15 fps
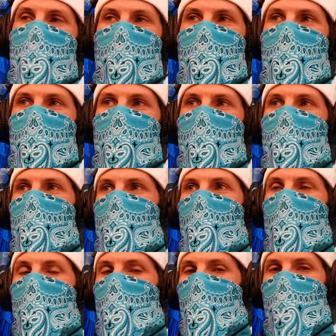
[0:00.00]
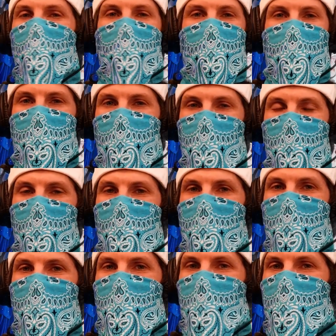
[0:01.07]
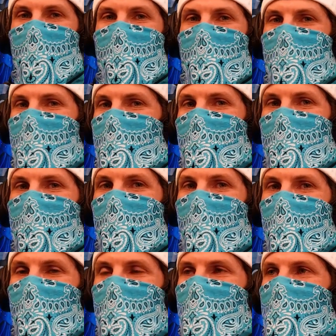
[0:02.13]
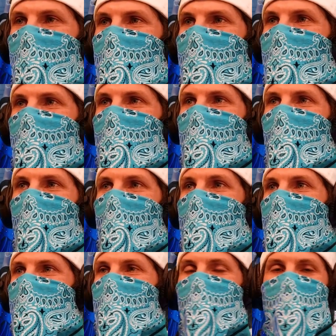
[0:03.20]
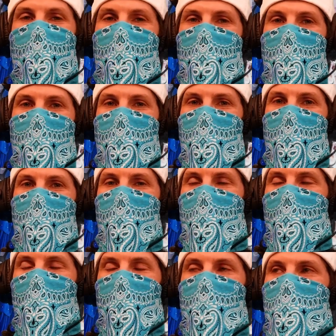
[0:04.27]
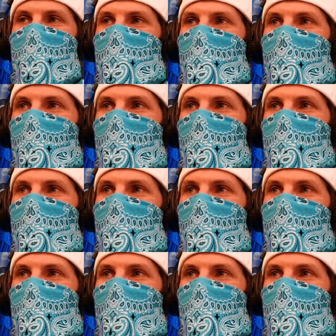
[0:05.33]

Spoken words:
it's just like, how did you get so successful? And why do you have such a big following?